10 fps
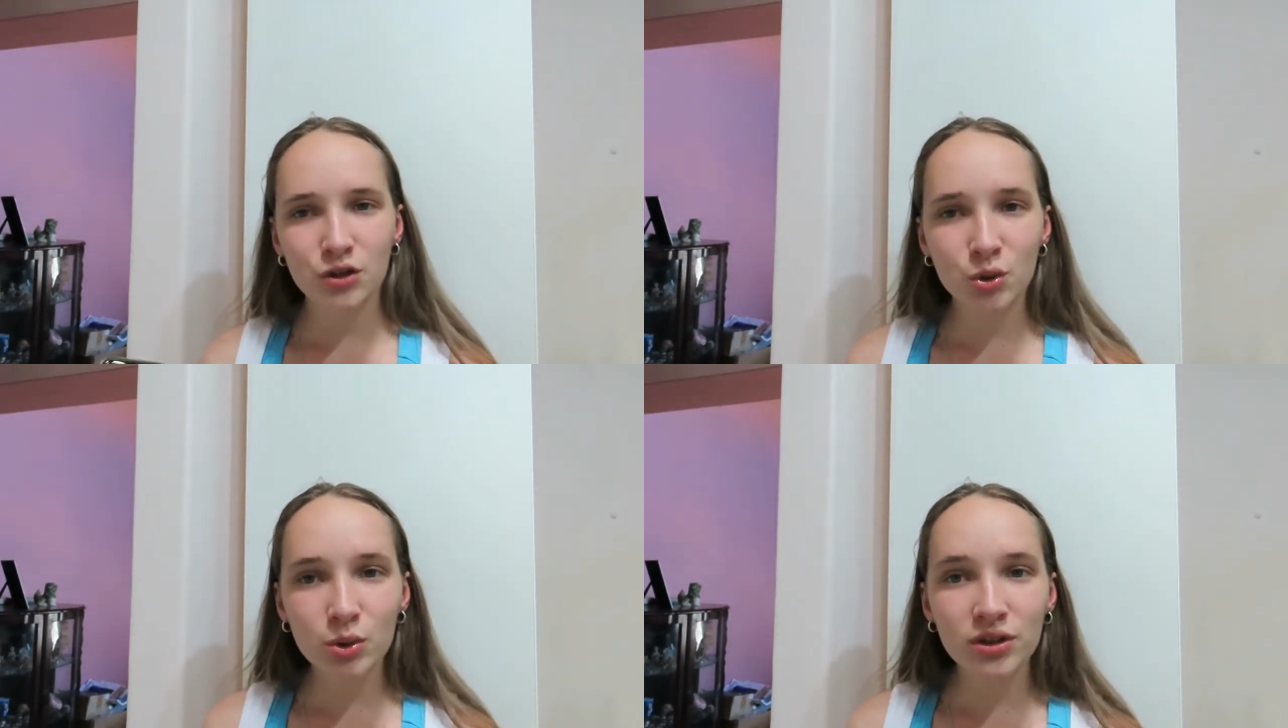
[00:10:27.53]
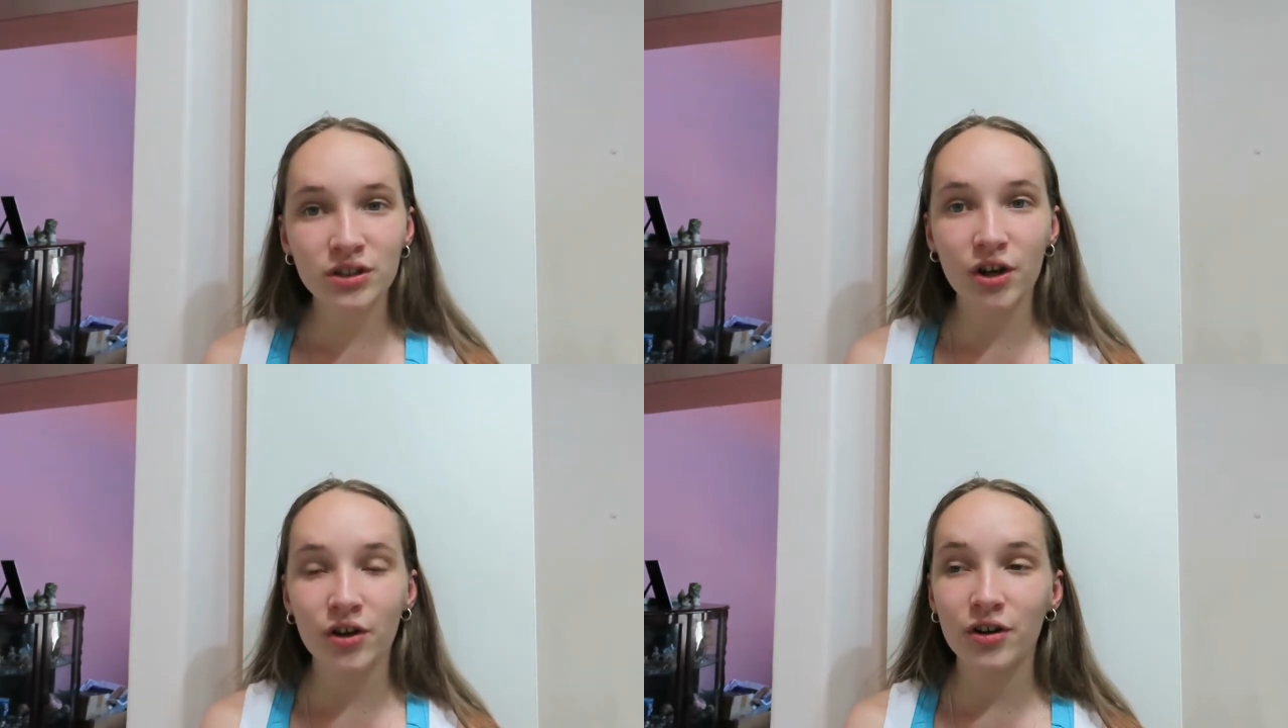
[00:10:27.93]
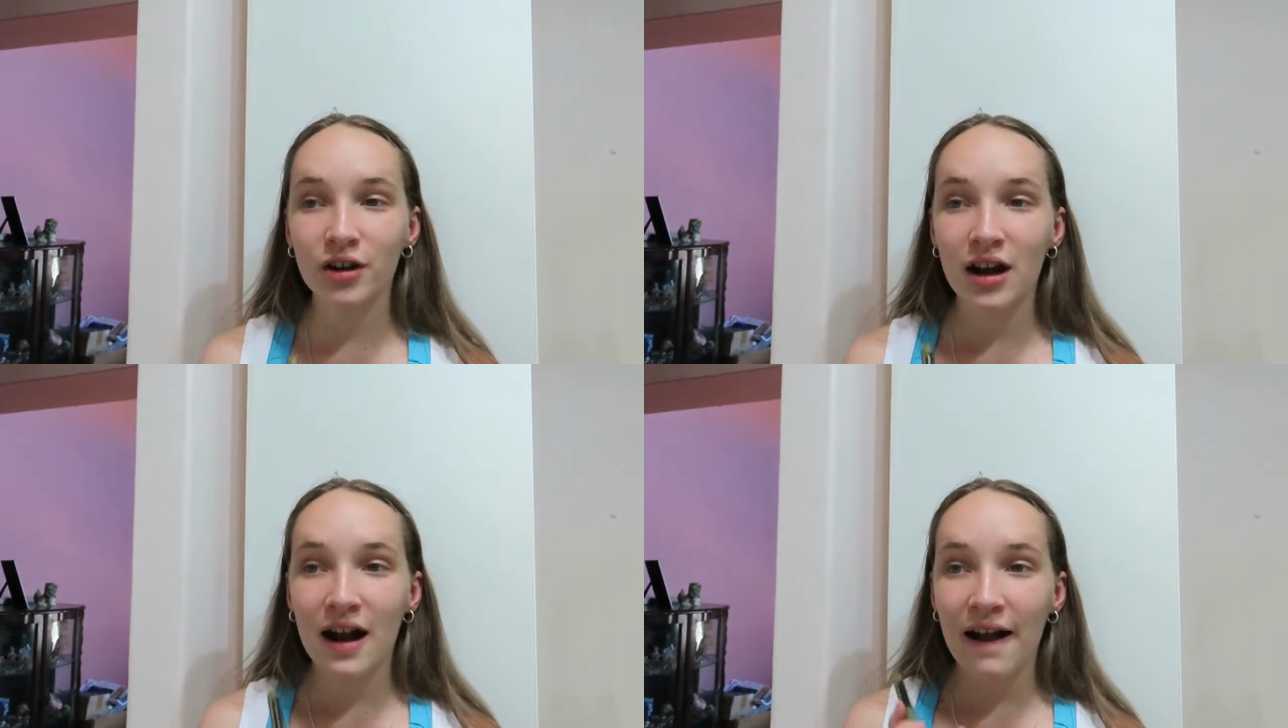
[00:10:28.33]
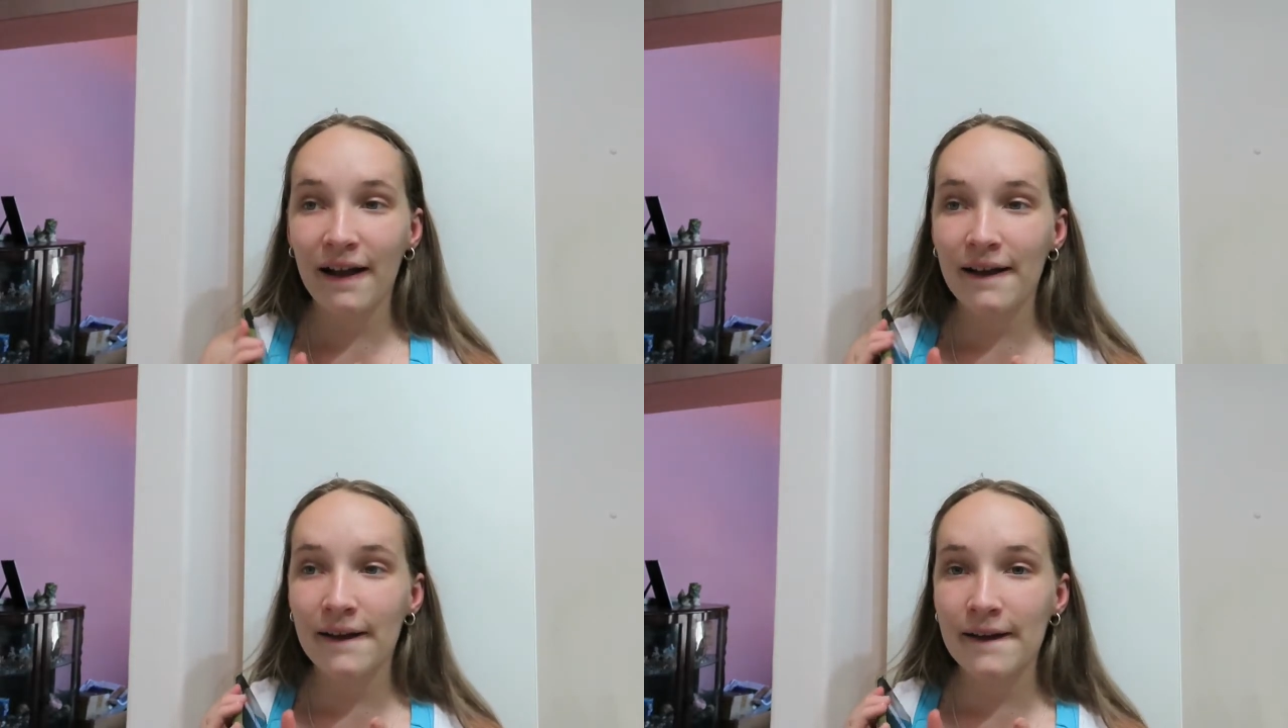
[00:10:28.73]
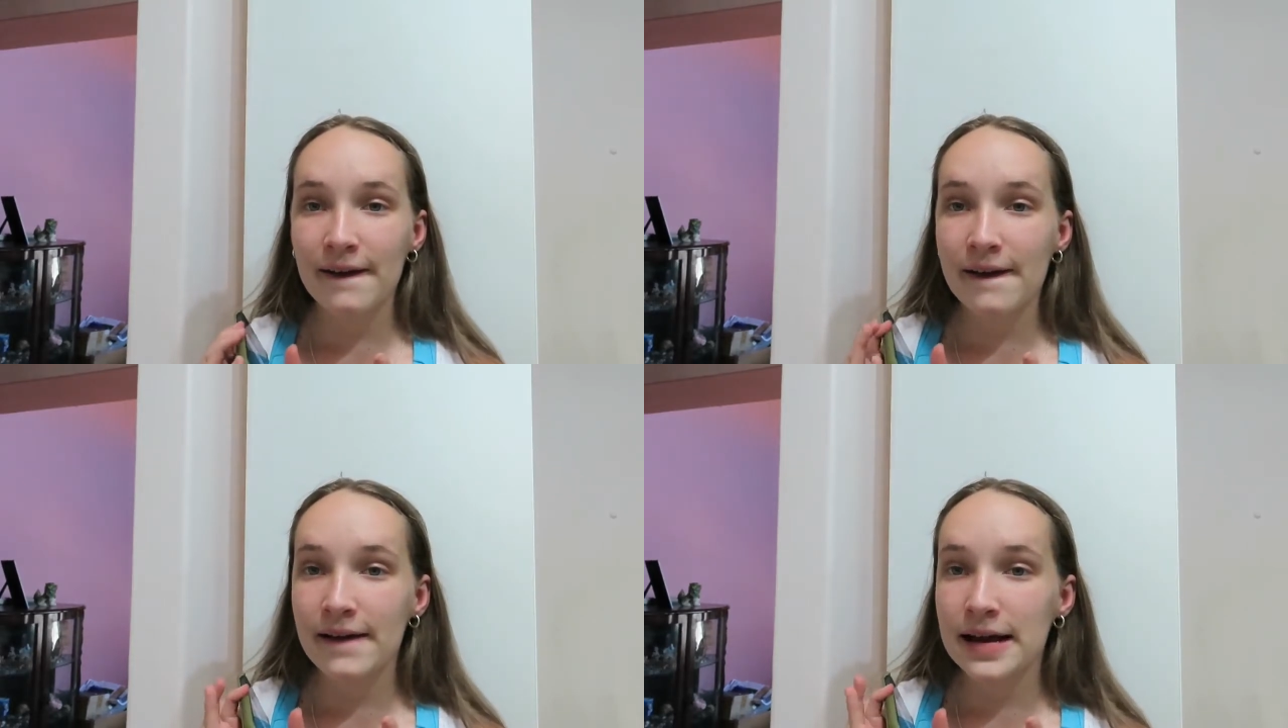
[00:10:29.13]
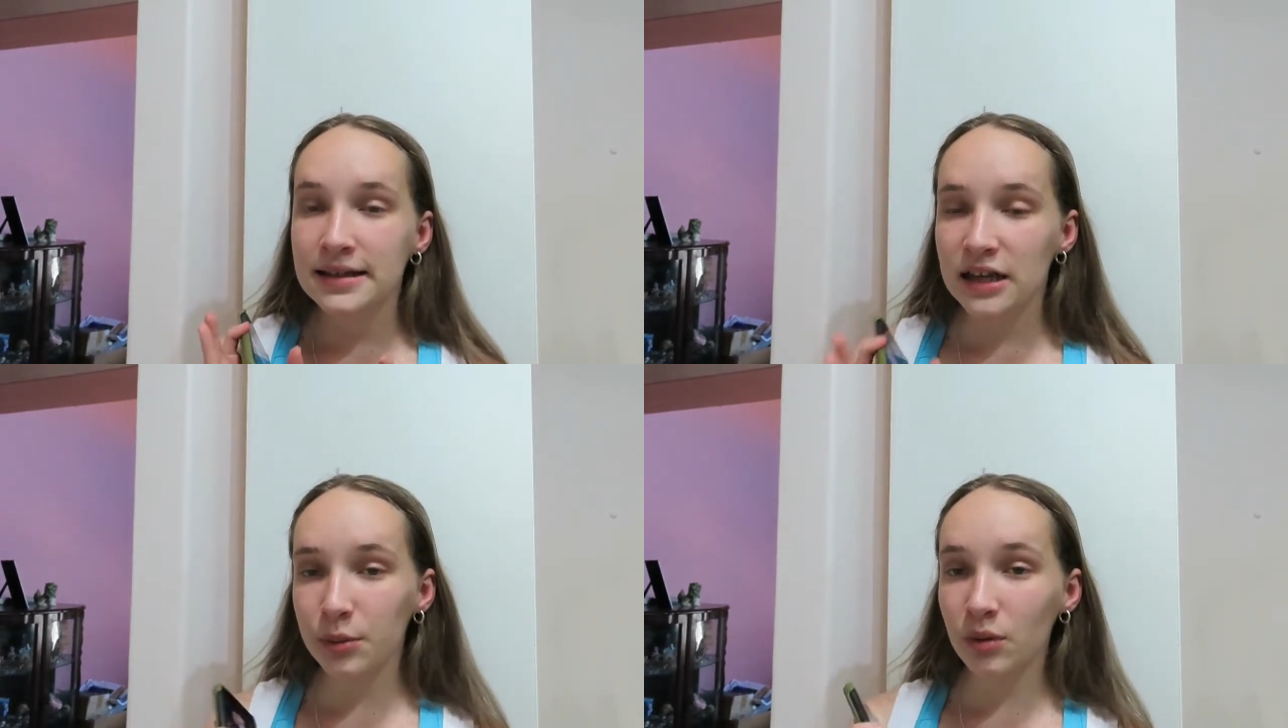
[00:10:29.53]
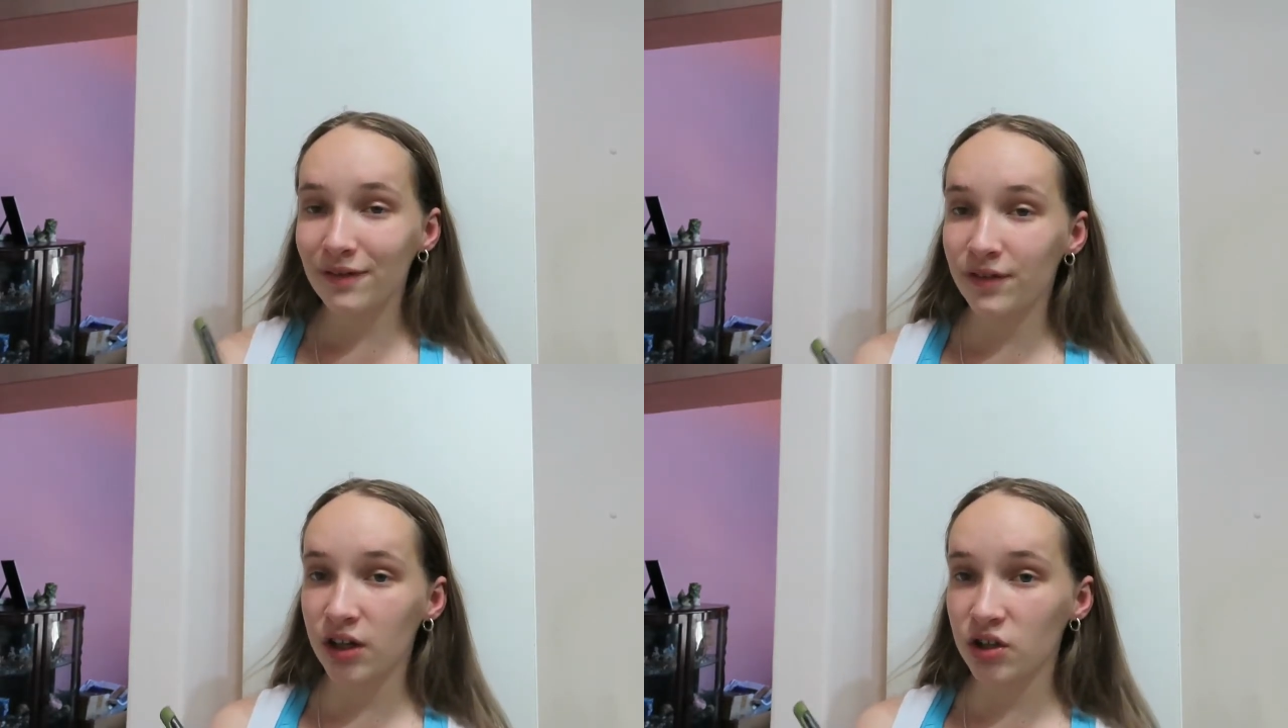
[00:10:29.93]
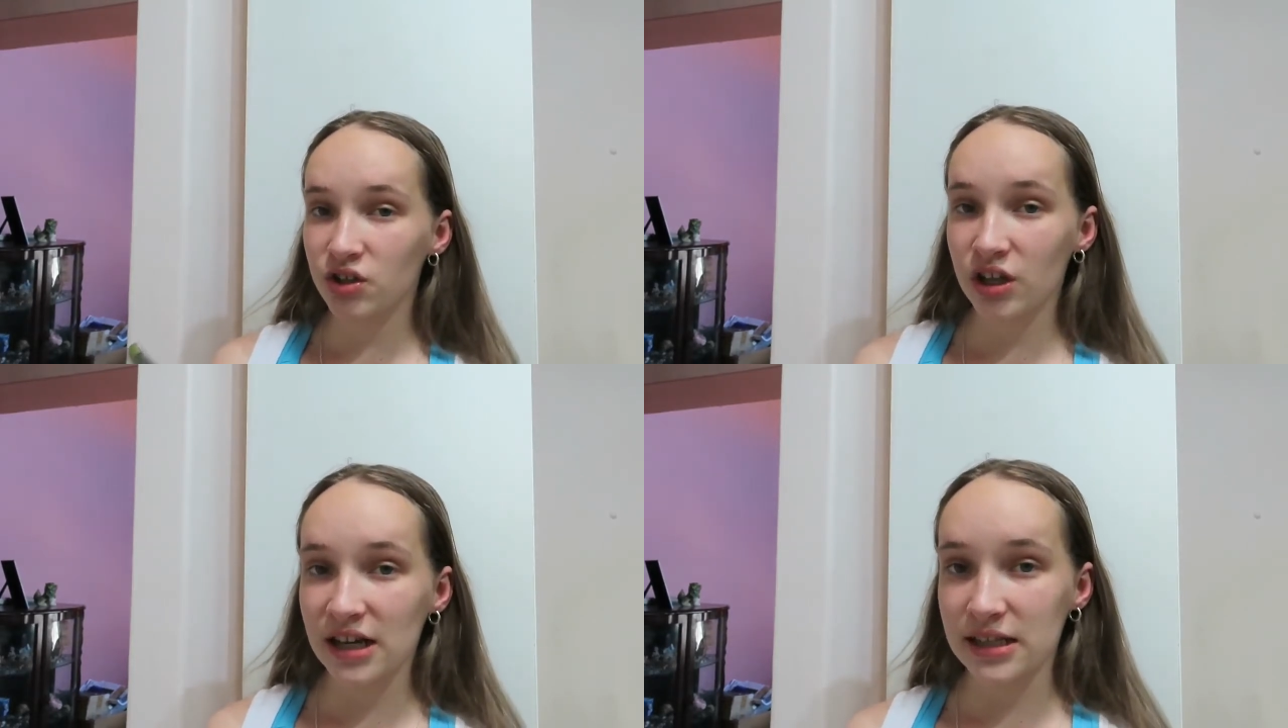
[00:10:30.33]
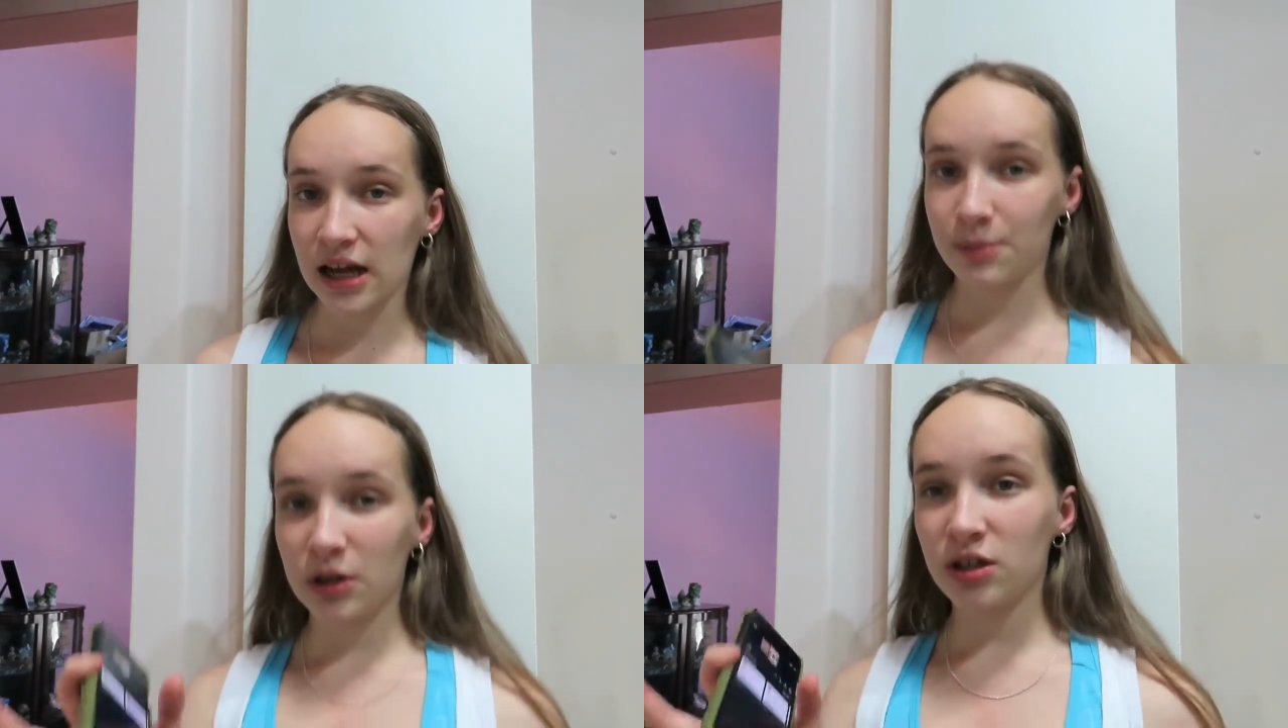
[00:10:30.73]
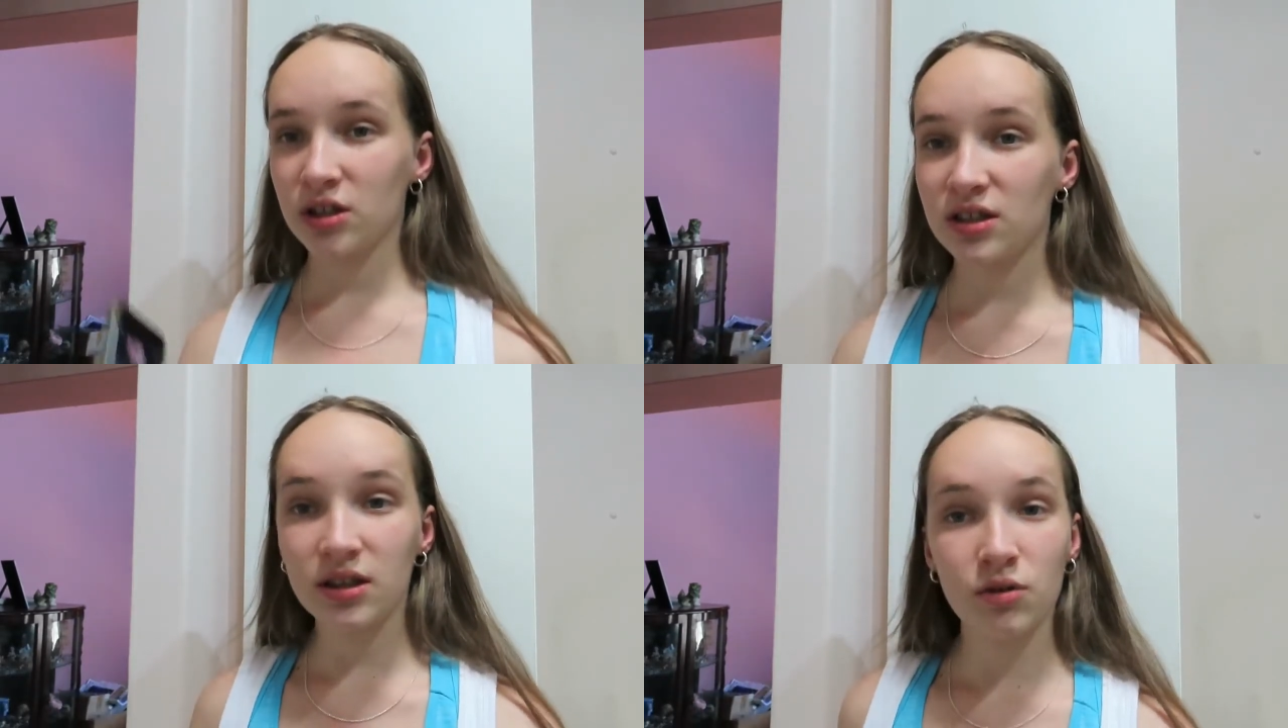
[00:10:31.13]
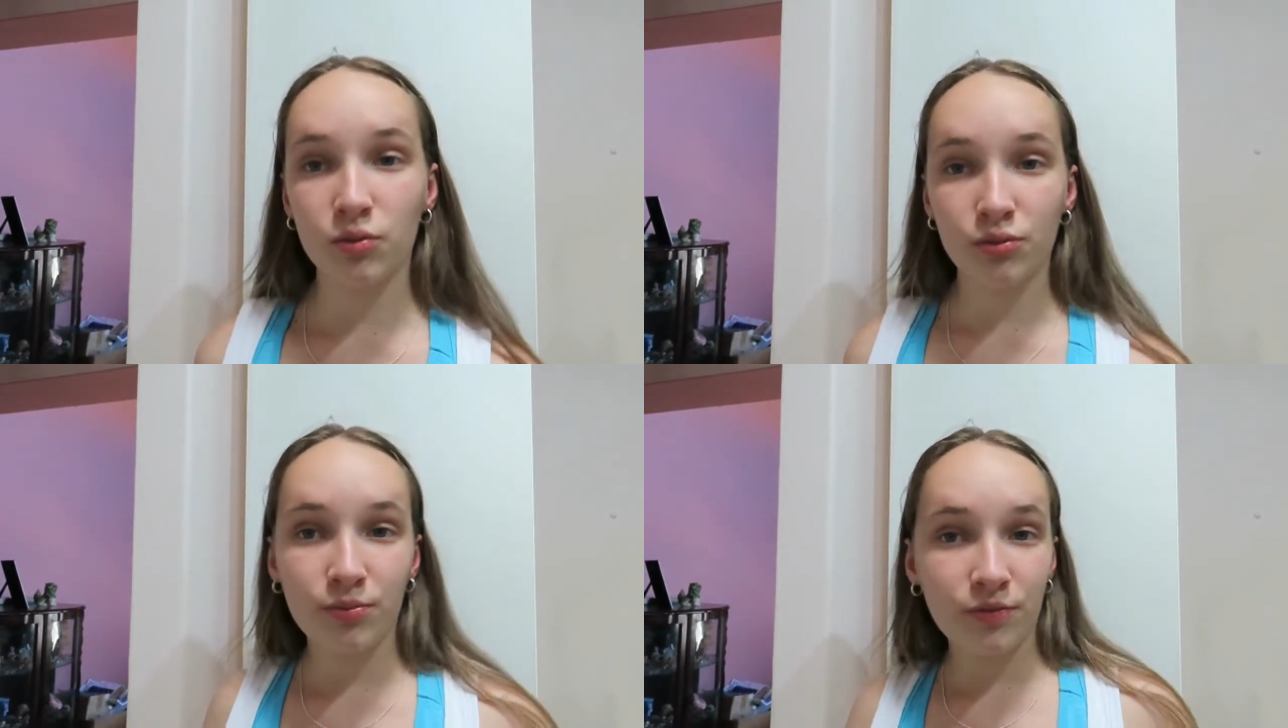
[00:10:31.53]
also, tell me what videos you guys like, because the